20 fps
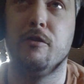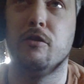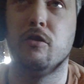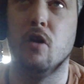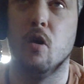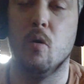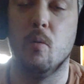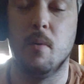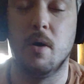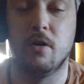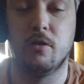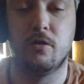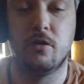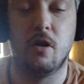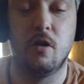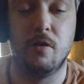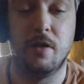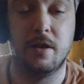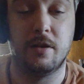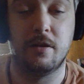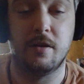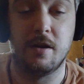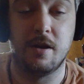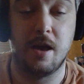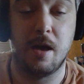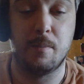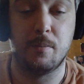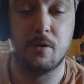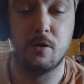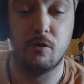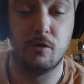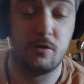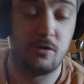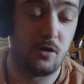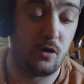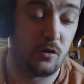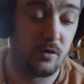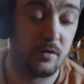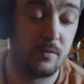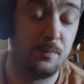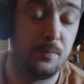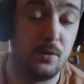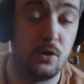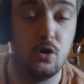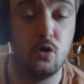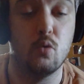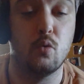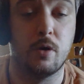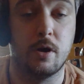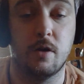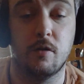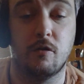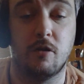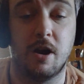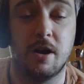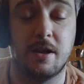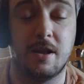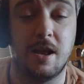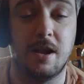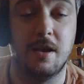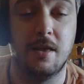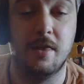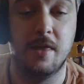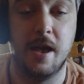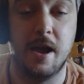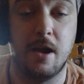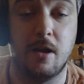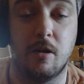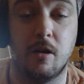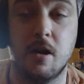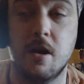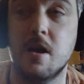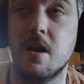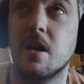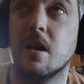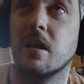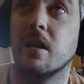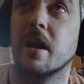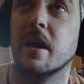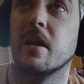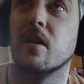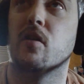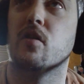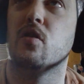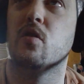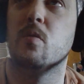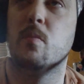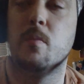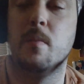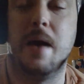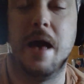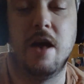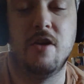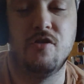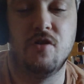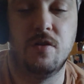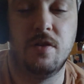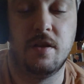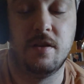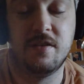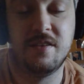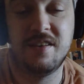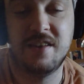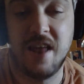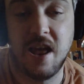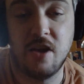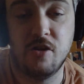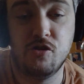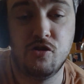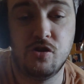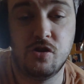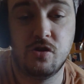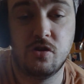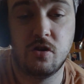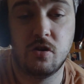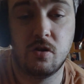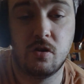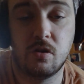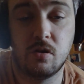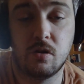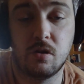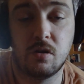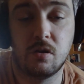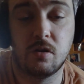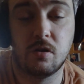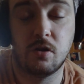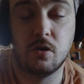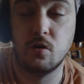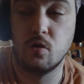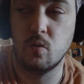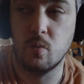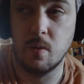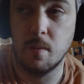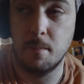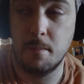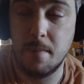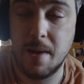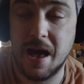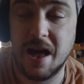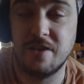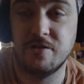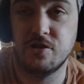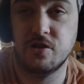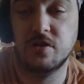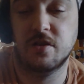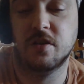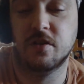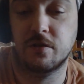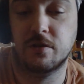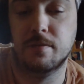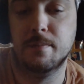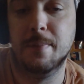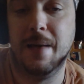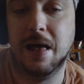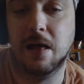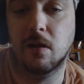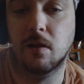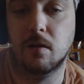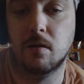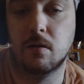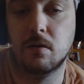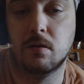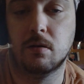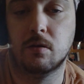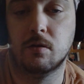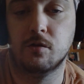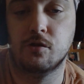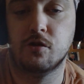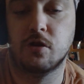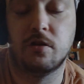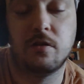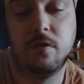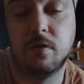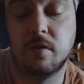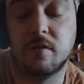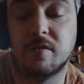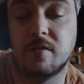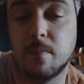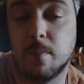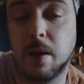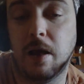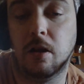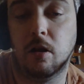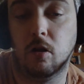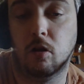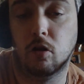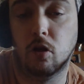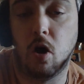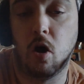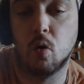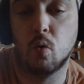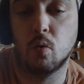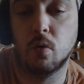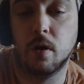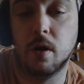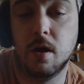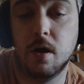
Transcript: So much so that the deputy starts puking right then and there. Like, can you imagine the stench? Can you imagine the smell? Just the smell alone,